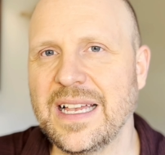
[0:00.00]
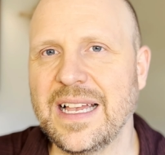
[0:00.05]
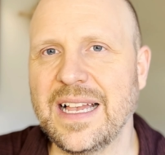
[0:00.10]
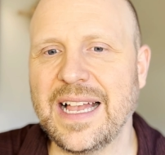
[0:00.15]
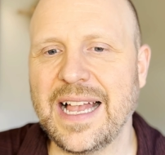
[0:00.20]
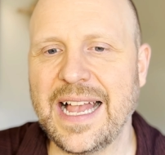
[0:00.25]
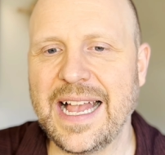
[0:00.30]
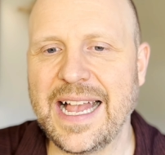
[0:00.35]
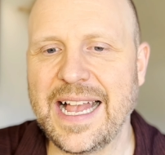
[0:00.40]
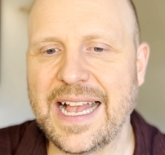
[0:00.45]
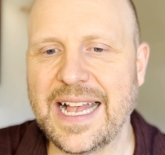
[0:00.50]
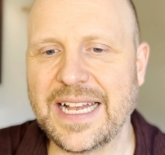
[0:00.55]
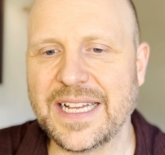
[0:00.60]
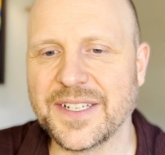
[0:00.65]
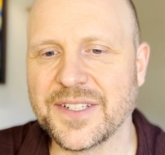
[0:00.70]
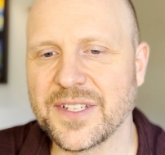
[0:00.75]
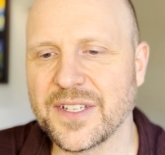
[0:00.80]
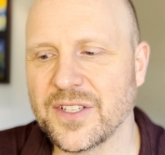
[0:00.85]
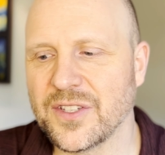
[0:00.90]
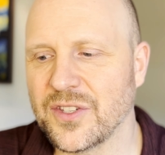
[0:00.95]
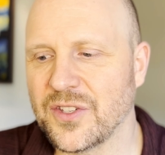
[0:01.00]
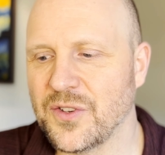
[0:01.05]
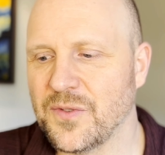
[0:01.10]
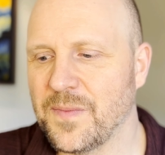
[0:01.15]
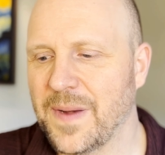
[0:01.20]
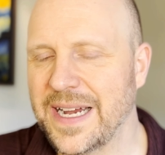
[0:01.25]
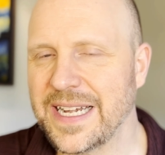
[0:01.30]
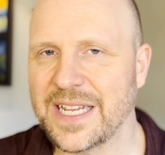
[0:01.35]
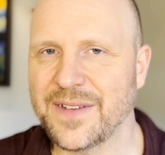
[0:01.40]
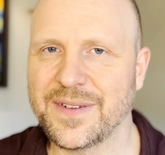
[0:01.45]
And you
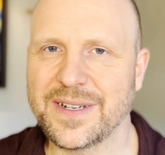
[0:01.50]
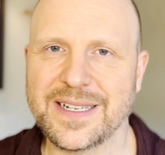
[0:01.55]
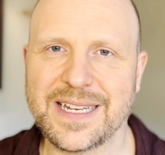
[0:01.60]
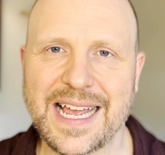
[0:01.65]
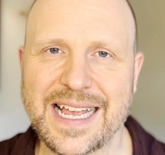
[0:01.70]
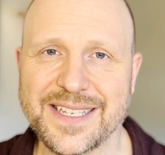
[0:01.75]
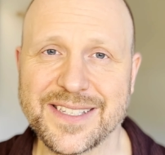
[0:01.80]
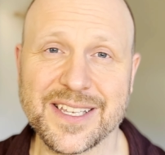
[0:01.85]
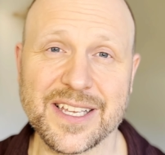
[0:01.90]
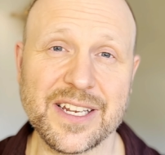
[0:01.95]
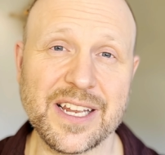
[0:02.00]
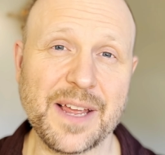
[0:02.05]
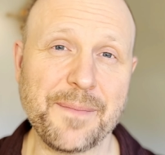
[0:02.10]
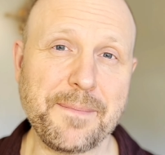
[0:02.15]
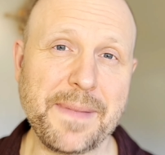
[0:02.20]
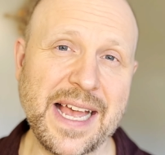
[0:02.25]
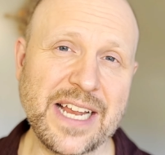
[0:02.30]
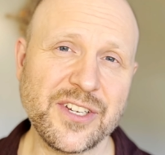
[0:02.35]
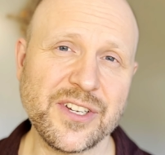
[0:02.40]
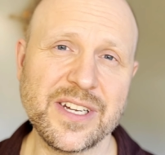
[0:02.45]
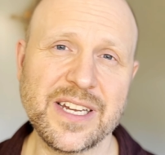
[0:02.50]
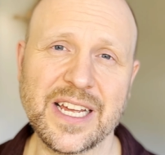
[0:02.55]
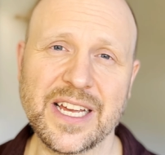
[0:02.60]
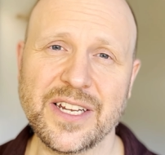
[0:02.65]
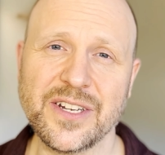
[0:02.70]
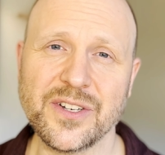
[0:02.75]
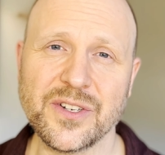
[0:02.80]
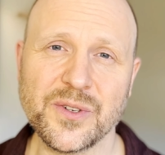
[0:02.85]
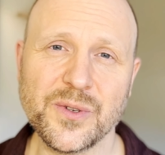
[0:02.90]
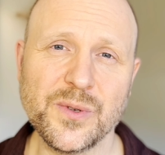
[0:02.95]
might even ask it, imagine a
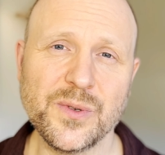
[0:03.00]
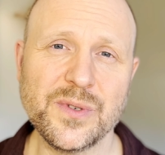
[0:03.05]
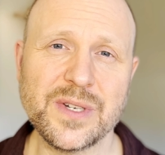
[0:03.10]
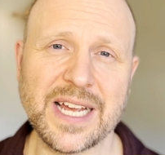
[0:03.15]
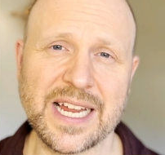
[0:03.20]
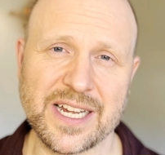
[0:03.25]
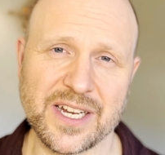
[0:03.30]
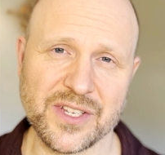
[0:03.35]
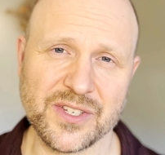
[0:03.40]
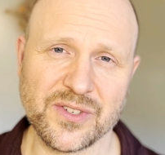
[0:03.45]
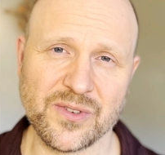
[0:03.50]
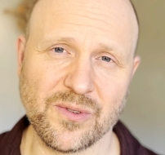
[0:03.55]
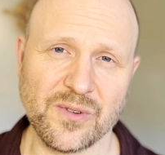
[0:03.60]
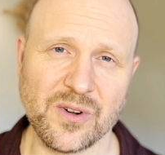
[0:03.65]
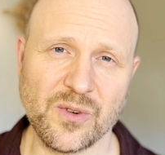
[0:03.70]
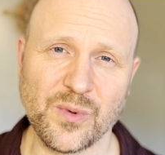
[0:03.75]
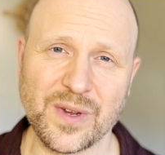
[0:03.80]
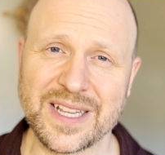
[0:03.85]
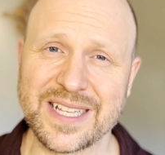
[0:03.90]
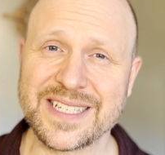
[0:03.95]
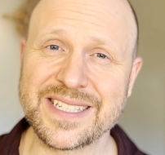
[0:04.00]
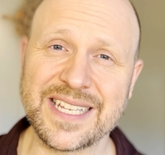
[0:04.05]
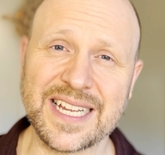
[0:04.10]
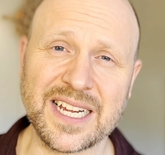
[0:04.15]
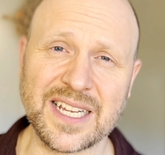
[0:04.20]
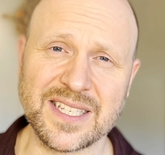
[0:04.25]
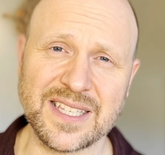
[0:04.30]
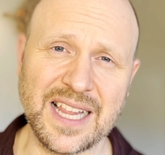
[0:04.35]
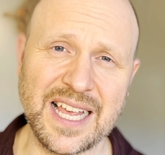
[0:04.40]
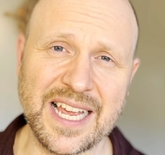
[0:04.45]
new dinosaur with
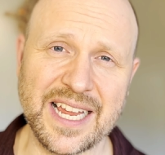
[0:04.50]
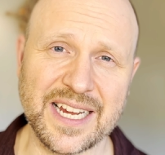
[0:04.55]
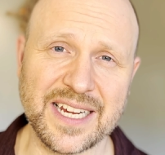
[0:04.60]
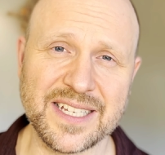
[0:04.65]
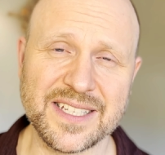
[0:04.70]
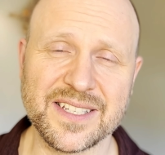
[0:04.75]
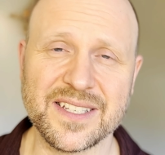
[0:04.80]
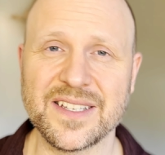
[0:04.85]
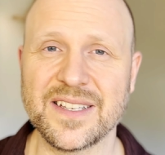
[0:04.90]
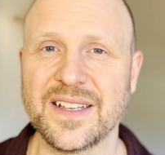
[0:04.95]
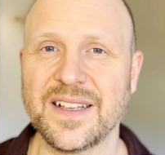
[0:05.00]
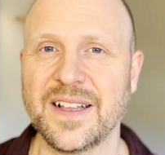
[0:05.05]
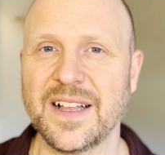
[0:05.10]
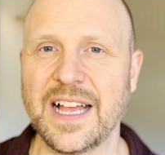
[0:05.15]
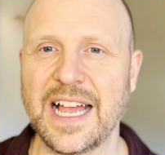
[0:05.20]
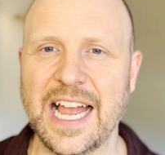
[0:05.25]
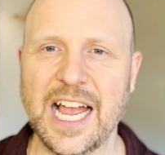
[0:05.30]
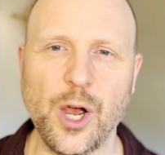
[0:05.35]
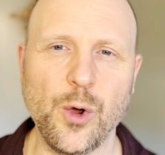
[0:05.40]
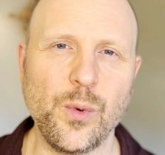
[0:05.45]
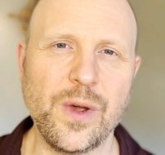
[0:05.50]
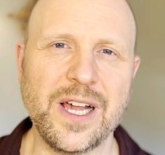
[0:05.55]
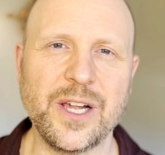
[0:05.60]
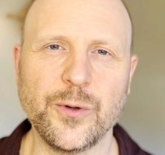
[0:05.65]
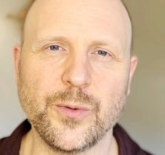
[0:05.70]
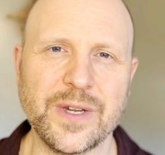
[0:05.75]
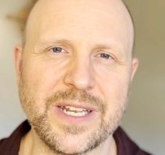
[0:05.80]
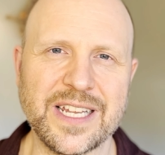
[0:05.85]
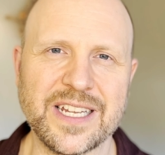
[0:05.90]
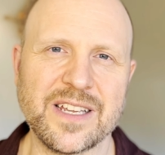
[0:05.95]
6 legs. How well
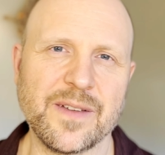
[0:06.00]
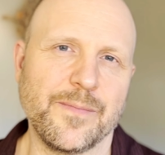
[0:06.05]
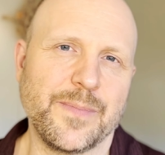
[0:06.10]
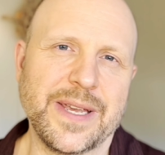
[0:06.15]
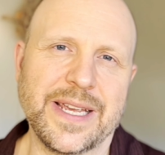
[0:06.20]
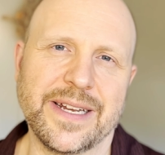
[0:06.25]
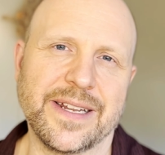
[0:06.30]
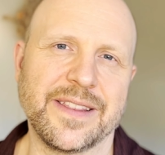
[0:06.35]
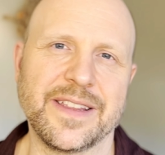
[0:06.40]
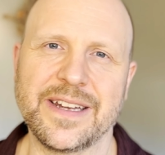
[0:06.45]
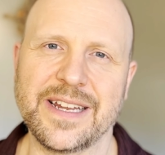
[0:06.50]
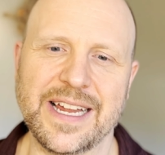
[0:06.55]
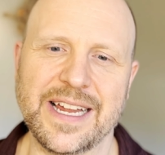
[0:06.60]
would it compete in the